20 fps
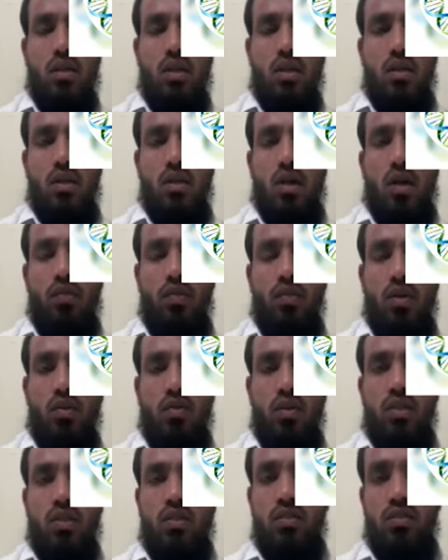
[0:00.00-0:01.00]

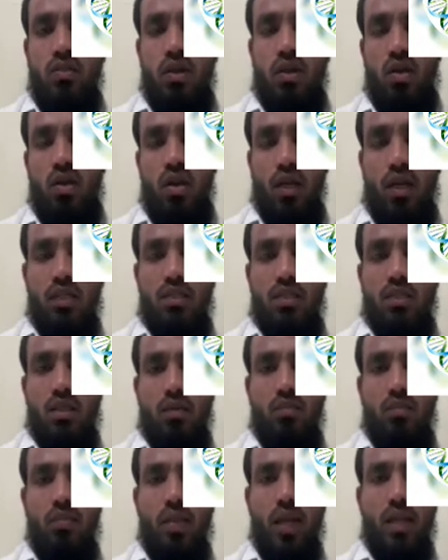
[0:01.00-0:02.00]
afterwards will not
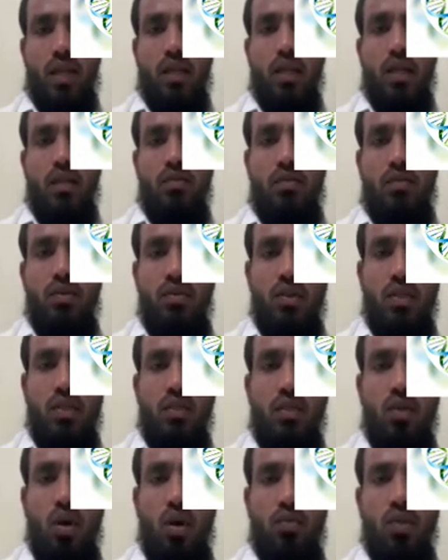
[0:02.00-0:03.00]
disturb. And then we will
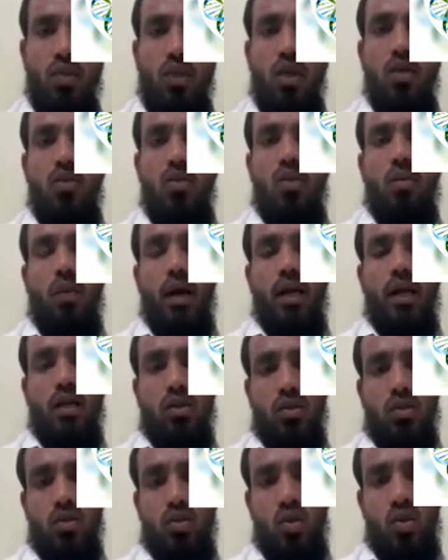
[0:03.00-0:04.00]
just observe into the
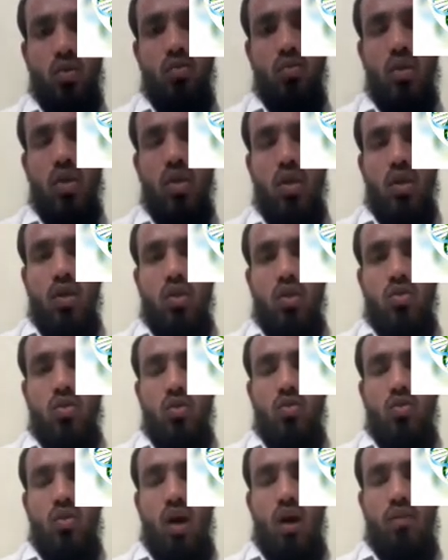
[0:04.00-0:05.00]
microscope.
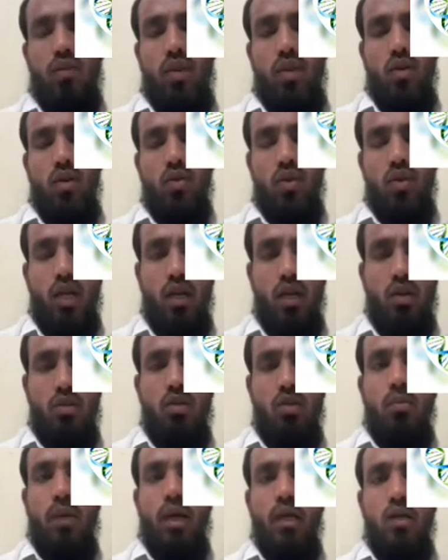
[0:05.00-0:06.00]
So after looking to
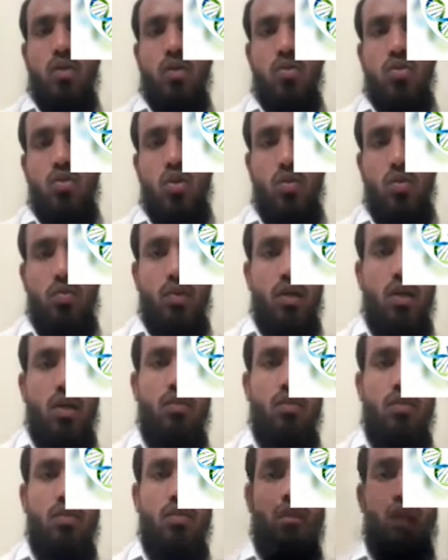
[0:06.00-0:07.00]
the microscope
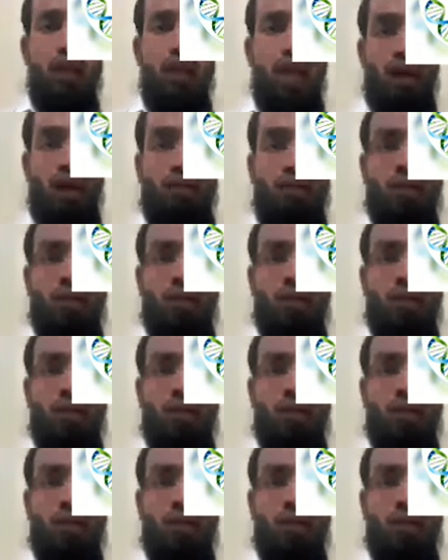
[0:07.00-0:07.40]
we will having